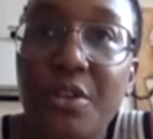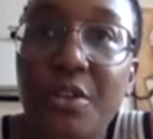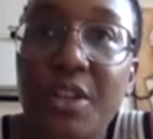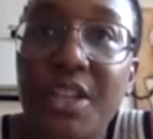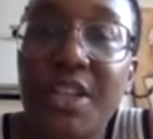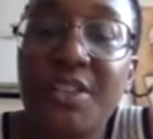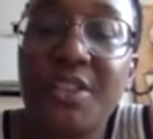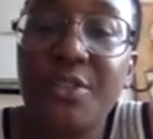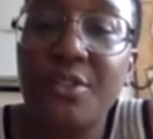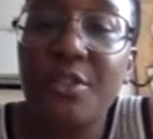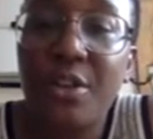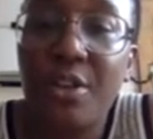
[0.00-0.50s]

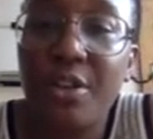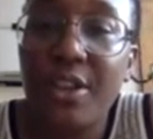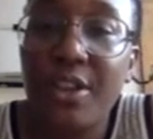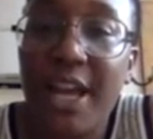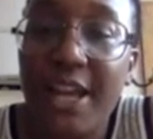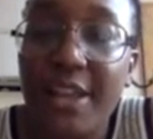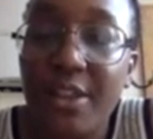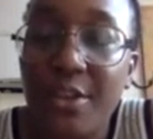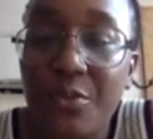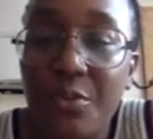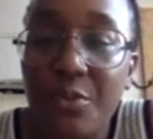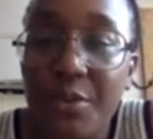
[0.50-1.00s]
is not
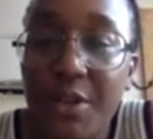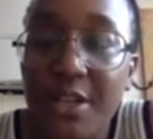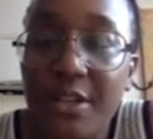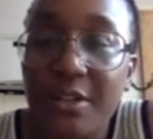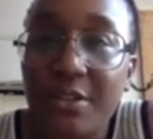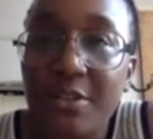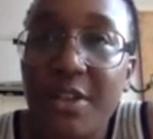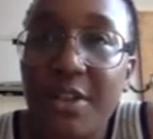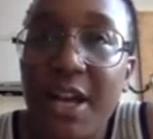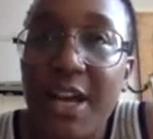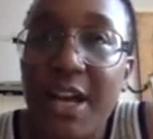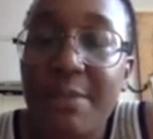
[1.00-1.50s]
like the
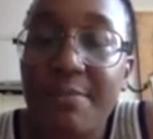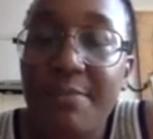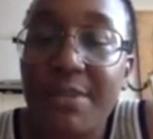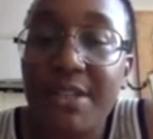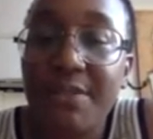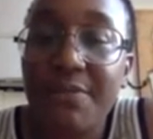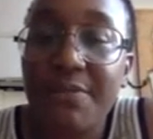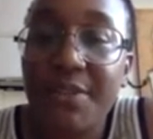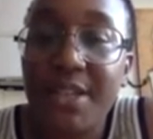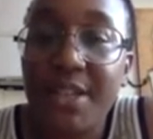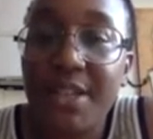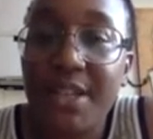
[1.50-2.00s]
world that I'm
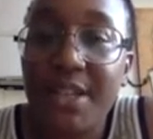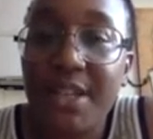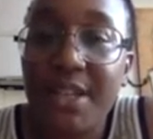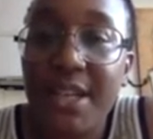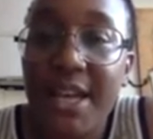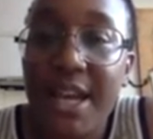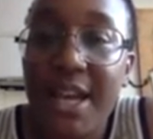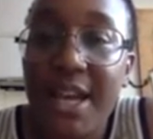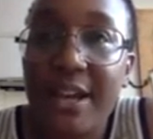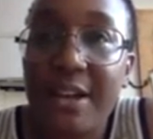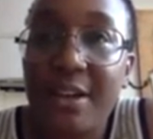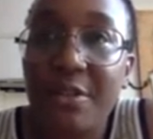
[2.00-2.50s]
living in
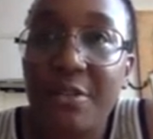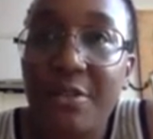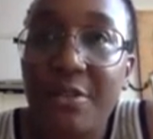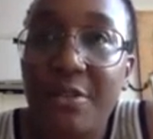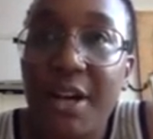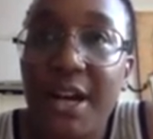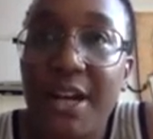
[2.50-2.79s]
now.